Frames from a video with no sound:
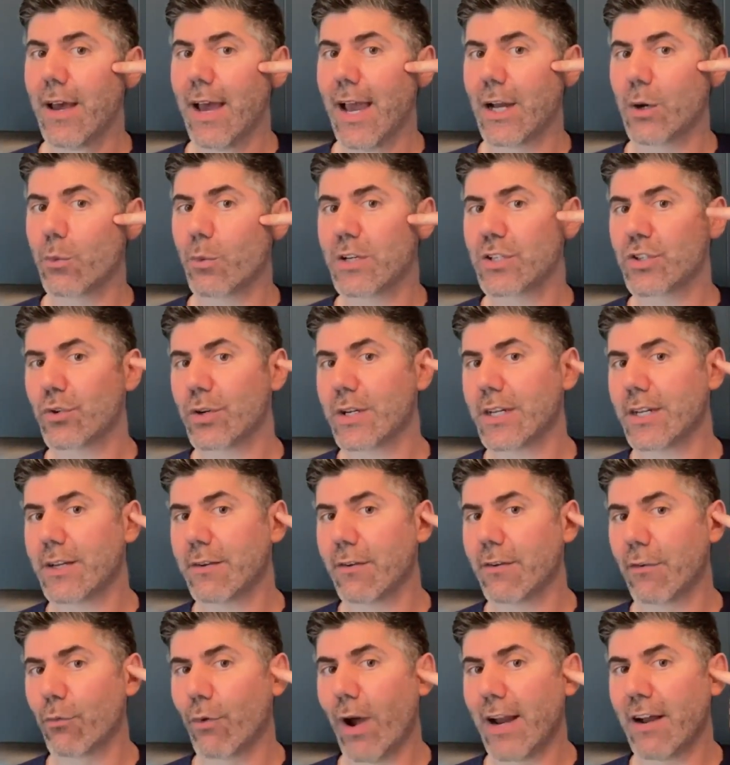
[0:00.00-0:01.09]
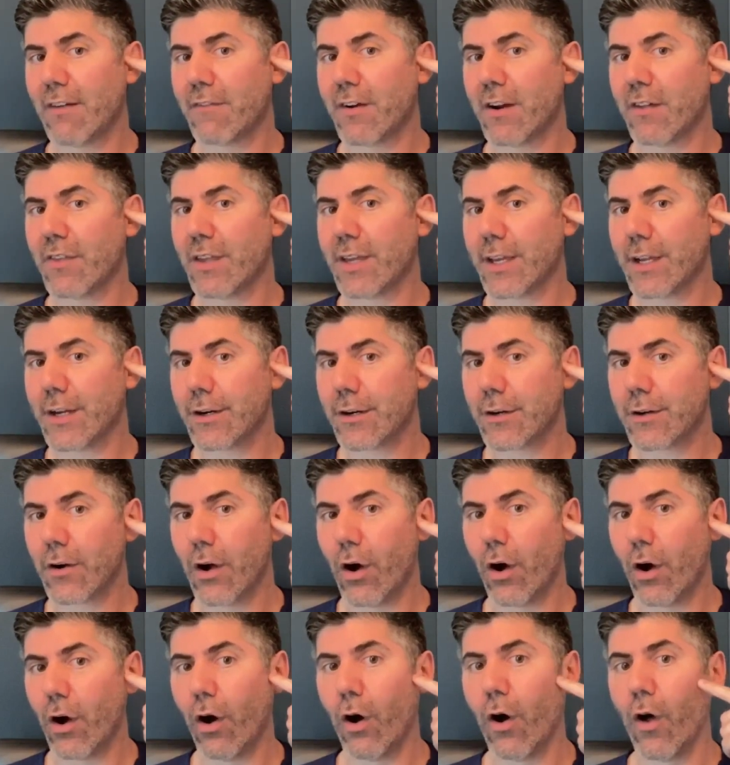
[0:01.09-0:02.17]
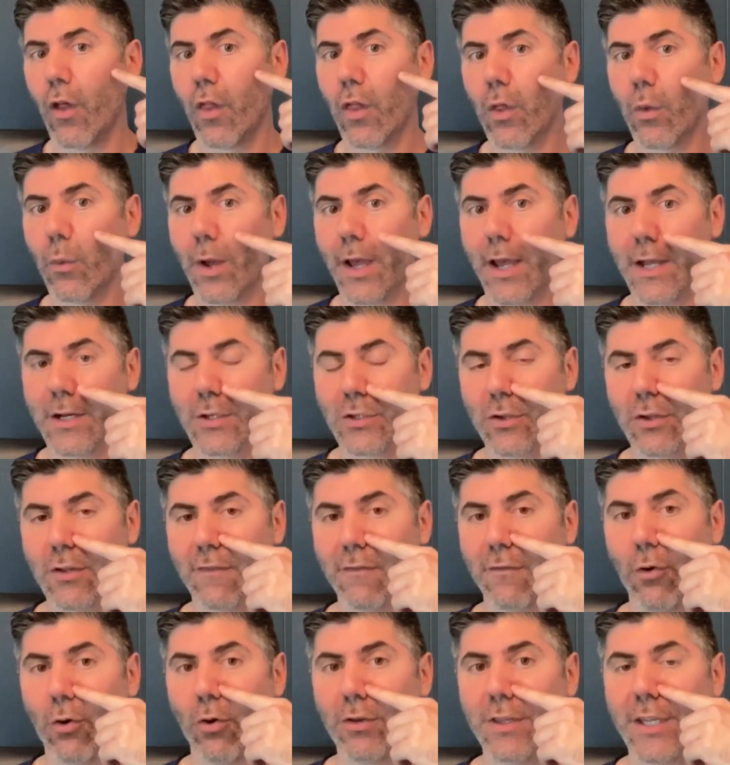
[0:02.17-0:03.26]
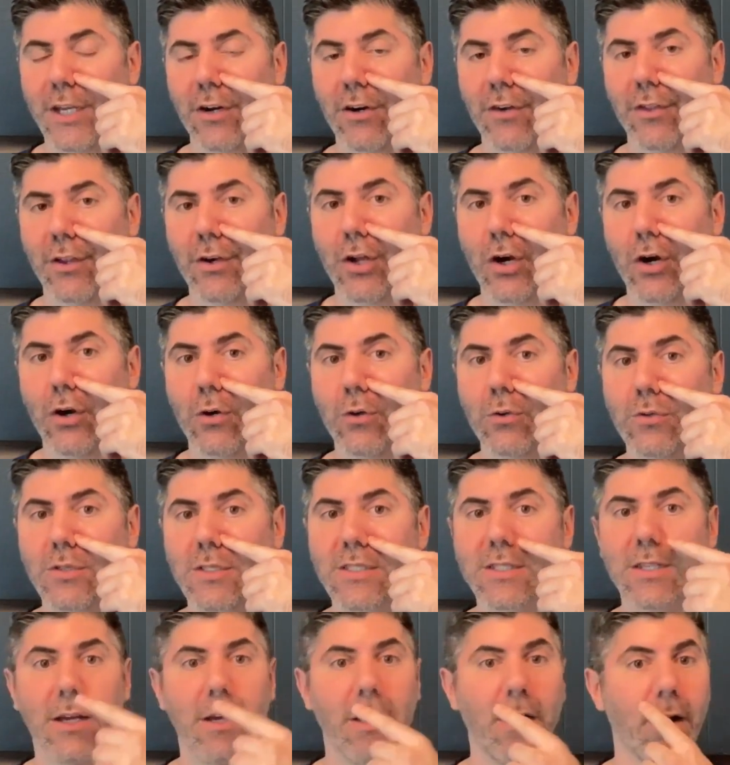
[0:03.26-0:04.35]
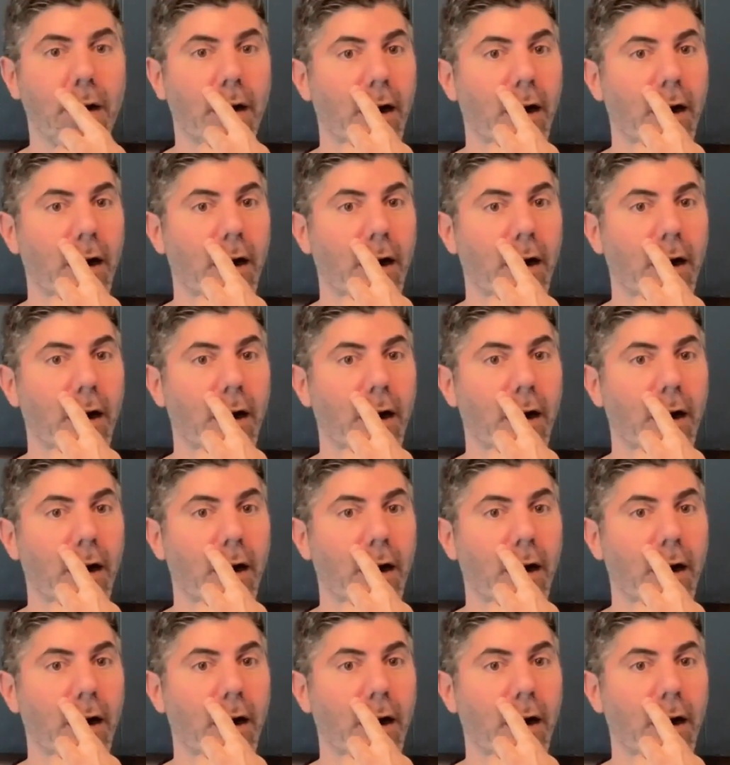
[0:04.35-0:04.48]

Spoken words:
And we treat right in front of the ear all the way to the fold here on the nose.